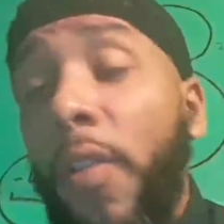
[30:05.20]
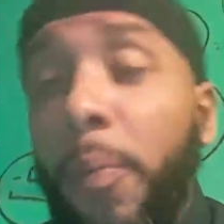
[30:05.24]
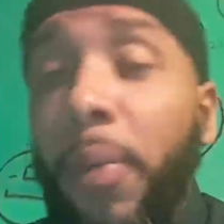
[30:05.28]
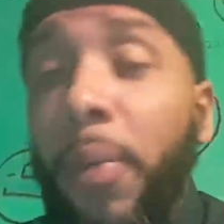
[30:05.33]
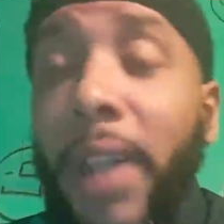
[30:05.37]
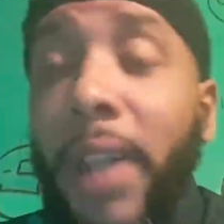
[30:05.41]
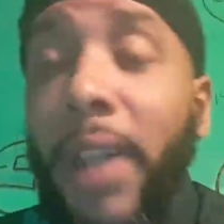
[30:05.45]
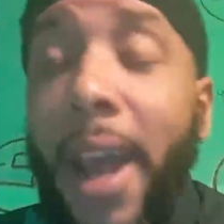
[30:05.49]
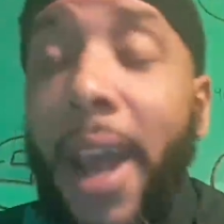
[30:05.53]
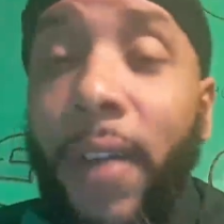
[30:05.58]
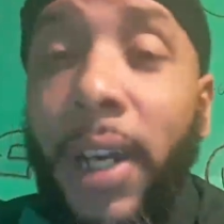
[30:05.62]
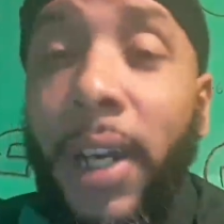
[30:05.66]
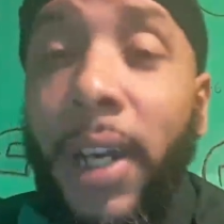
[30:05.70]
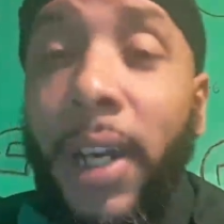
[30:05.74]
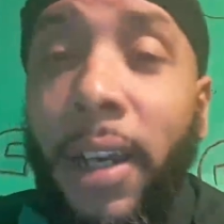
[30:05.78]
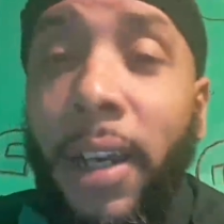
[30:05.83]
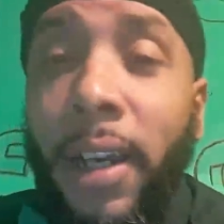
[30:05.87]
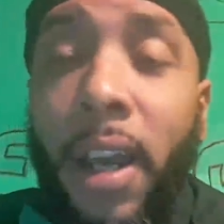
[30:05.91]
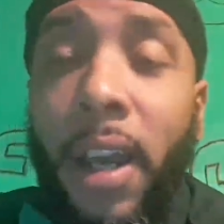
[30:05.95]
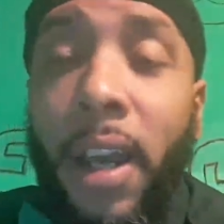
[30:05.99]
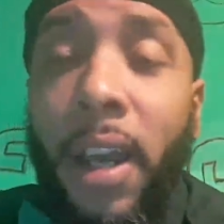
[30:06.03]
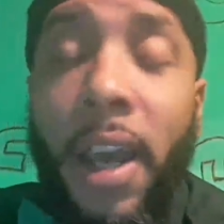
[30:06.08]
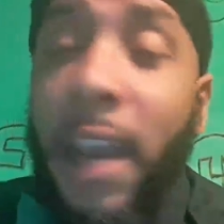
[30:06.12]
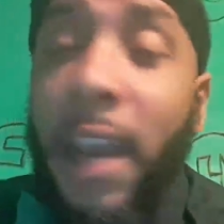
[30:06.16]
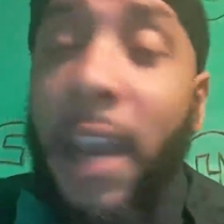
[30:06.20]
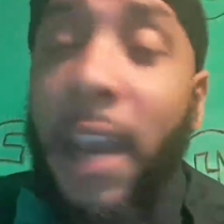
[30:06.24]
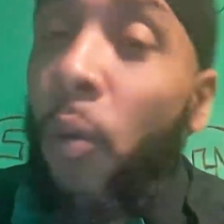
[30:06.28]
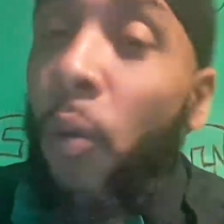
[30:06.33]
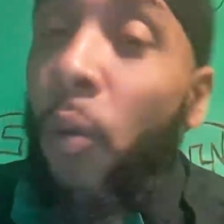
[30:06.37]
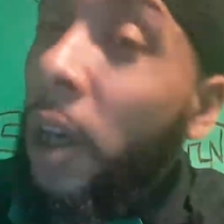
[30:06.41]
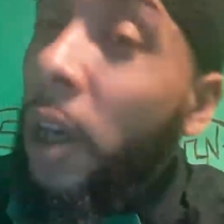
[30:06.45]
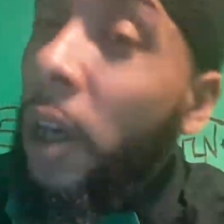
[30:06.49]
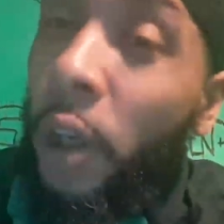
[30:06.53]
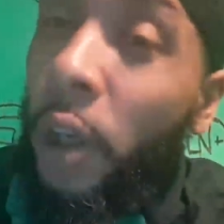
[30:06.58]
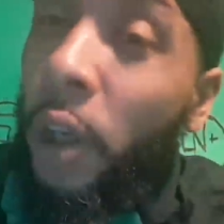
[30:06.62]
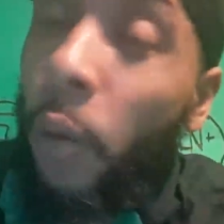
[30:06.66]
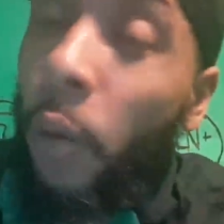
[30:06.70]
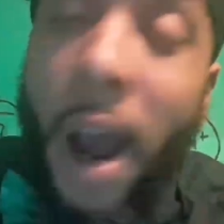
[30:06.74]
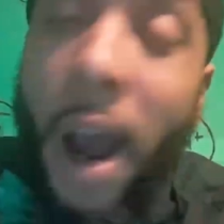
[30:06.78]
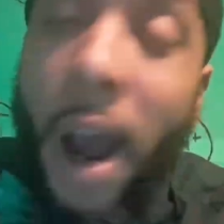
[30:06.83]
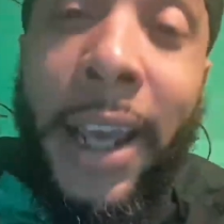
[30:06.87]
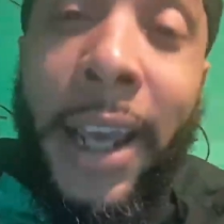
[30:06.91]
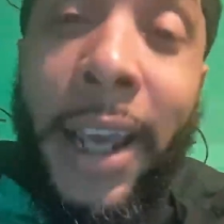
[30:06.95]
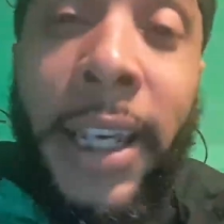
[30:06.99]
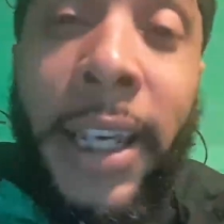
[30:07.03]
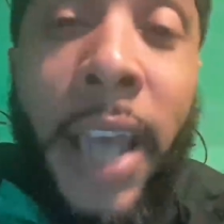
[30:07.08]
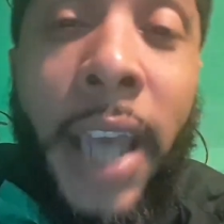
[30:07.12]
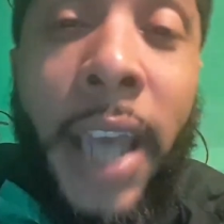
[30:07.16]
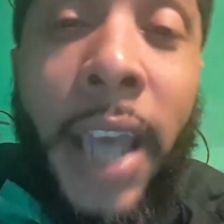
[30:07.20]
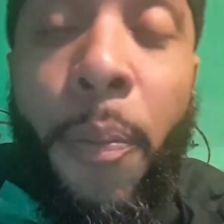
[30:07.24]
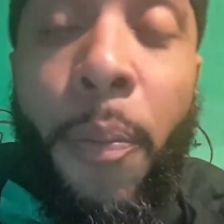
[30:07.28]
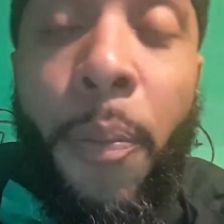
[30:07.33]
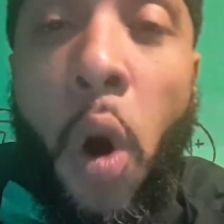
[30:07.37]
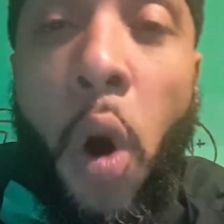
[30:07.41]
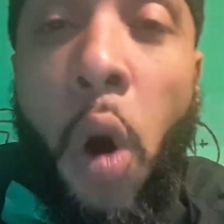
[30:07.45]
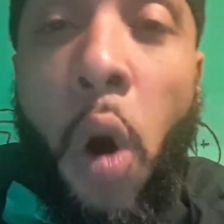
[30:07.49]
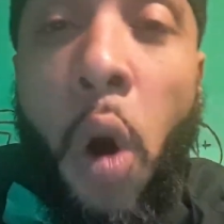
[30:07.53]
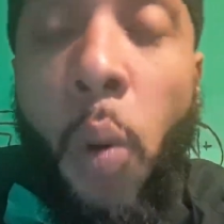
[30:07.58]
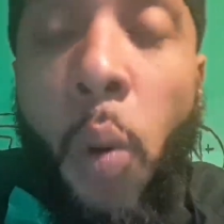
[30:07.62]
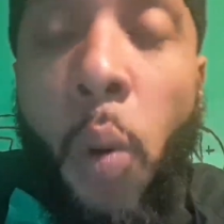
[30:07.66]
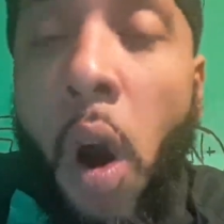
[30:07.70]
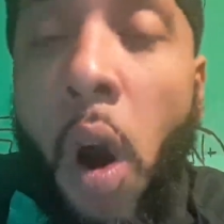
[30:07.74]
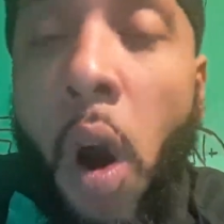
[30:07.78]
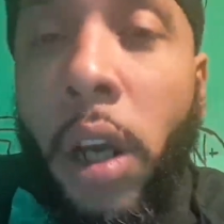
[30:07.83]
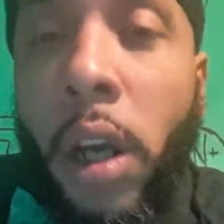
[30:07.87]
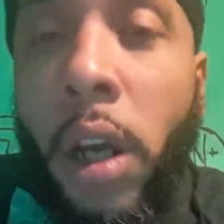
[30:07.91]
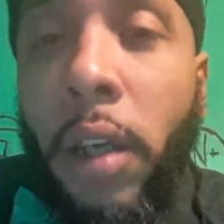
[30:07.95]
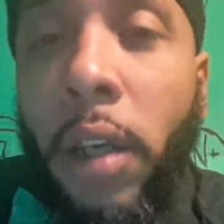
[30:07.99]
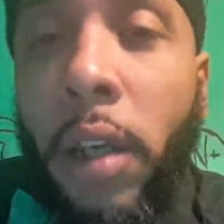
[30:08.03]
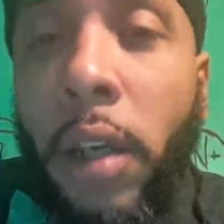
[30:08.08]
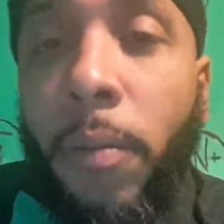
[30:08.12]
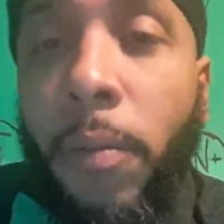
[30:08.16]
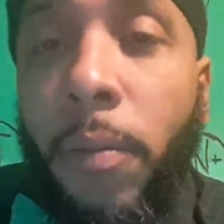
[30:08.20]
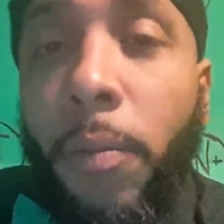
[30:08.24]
polarity, and wonder why he kept on walking